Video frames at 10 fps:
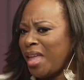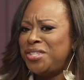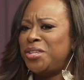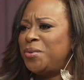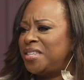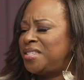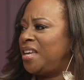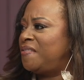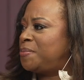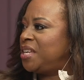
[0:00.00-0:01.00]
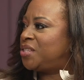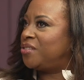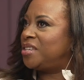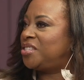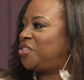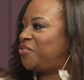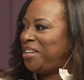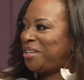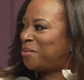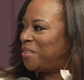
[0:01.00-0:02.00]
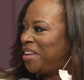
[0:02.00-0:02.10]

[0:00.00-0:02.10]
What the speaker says: And so it's a safe space for us to dream.